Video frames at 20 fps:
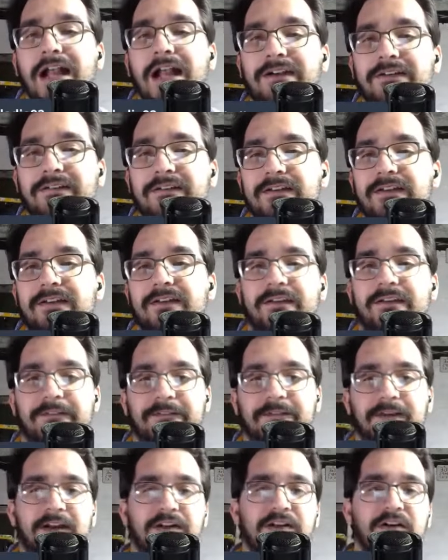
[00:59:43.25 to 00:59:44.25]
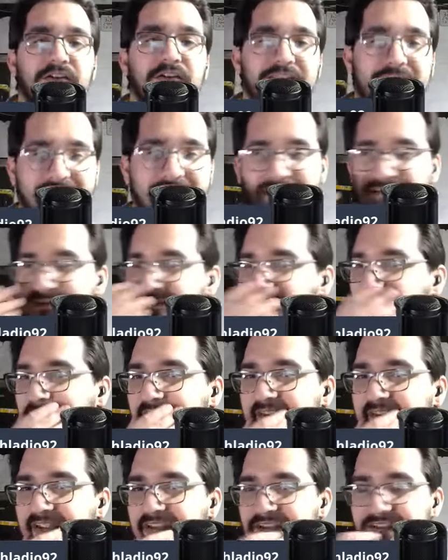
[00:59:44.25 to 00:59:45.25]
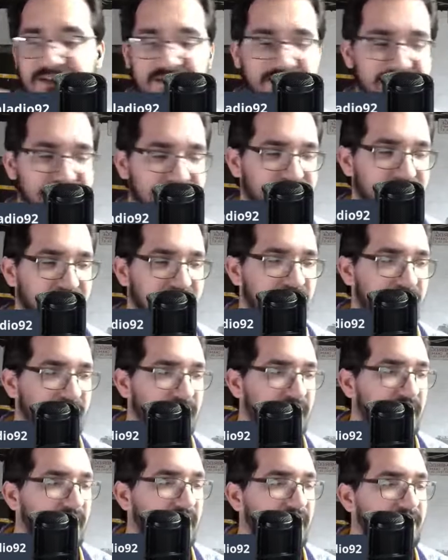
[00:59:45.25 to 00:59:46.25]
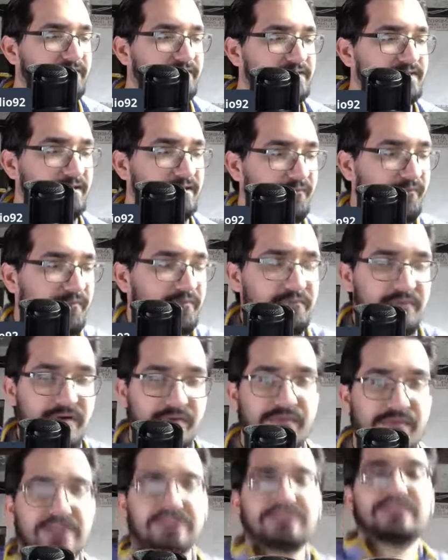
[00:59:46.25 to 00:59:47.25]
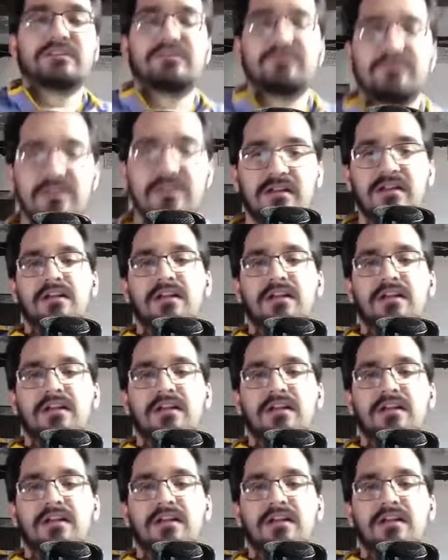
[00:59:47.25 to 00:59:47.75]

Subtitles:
I don't. I know Candice and Indy have had some momentum